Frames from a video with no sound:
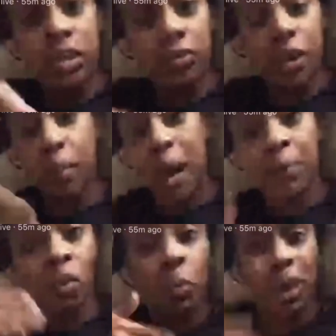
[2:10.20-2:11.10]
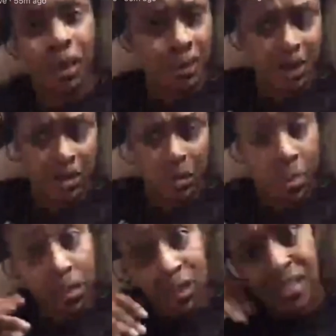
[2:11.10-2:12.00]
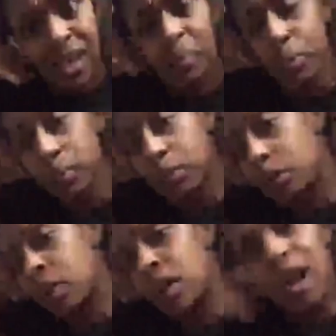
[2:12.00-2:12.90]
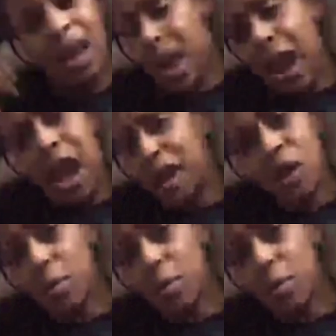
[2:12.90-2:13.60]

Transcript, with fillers: friend popped on me and then ended up under the table. I don't